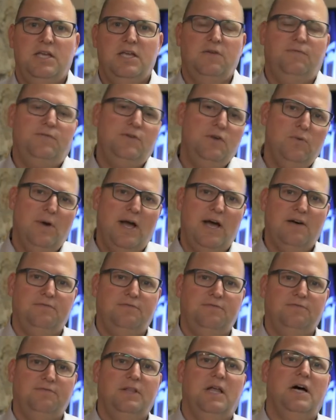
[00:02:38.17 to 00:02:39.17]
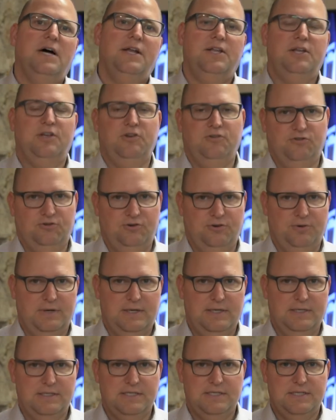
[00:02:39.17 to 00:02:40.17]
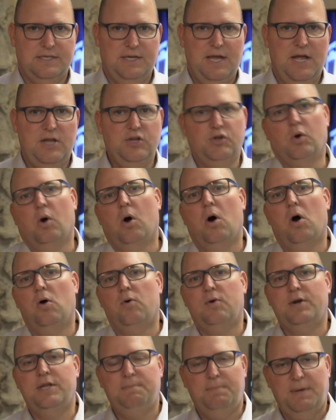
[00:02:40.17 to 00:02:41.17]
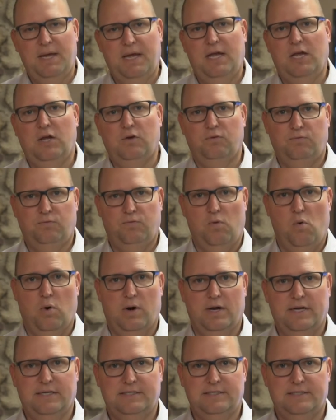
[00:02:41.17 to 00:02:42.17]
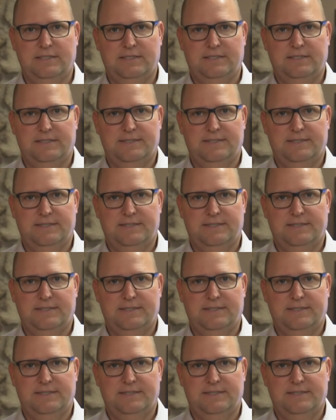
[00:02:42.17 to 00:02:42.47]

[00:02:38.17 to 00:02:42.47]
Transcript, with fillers: If you have flood insurance and you're already paying for it,